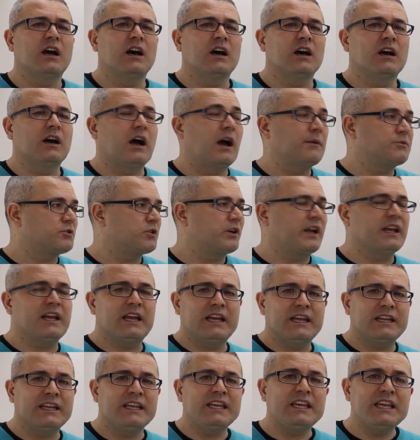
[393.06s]

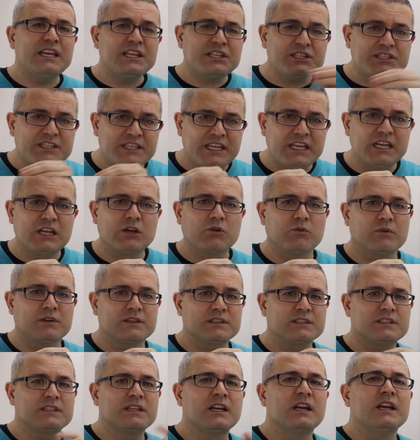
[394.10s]
in each
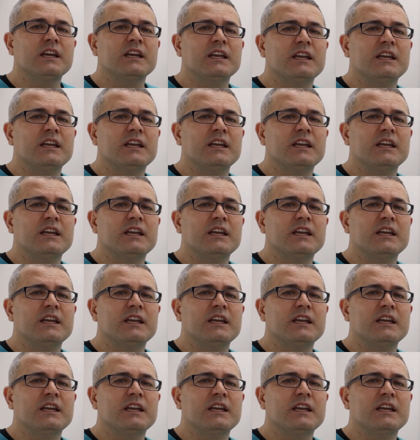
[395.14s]
sequence